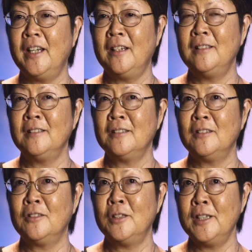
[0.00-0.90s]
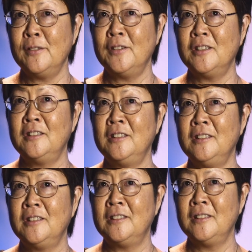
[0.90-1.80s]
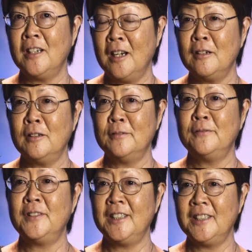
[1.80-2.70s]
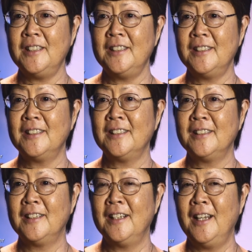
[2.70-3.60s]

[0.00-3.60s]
Mother had Creutzfeldt-Jakob disease,